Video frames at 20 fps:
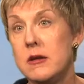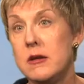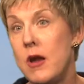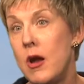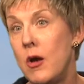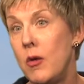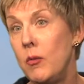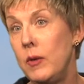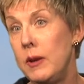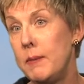
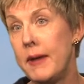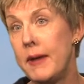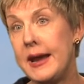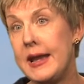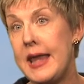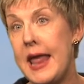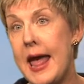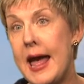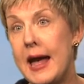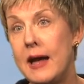know we
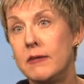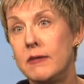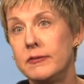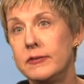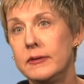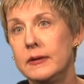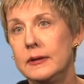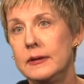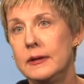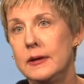might have.
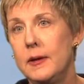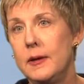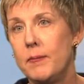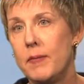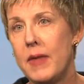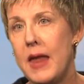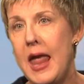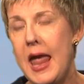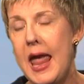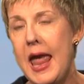
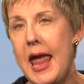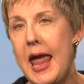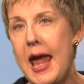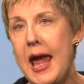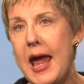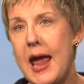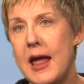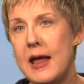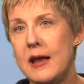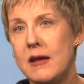
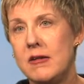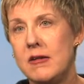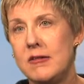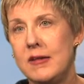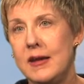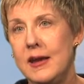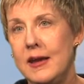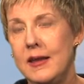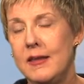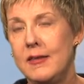And
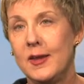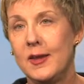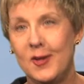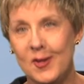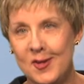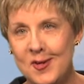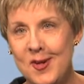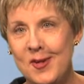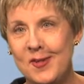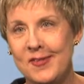the
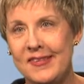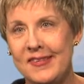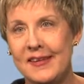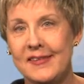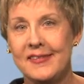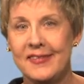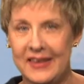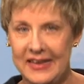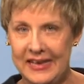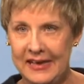good news
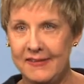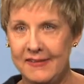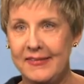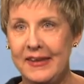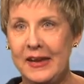is that he's